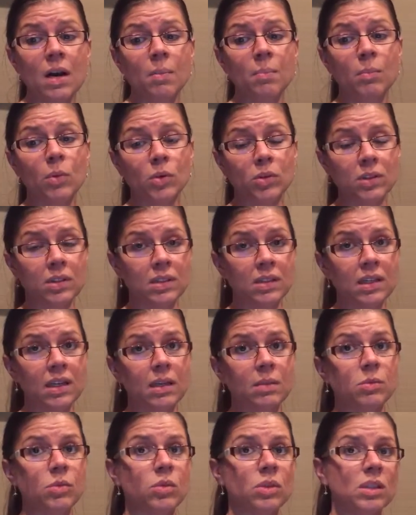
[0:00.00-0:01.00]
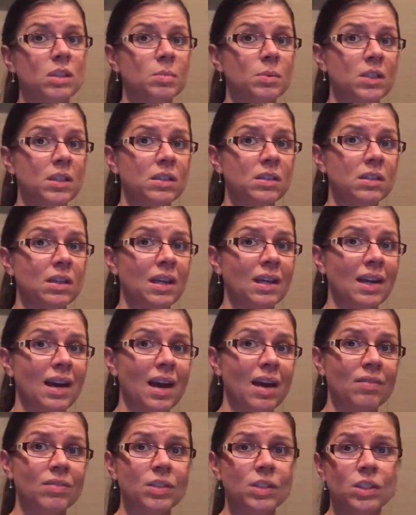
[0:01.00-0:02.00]
most of the times we're experiencing an
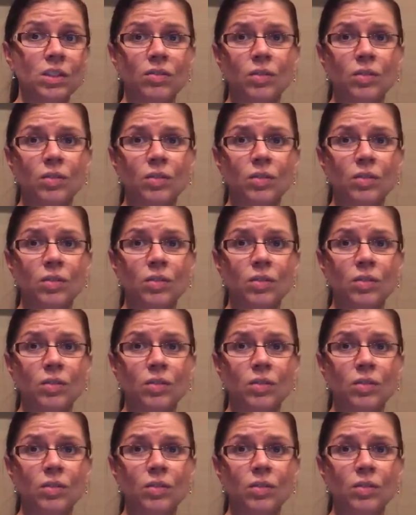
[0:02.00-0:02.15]
average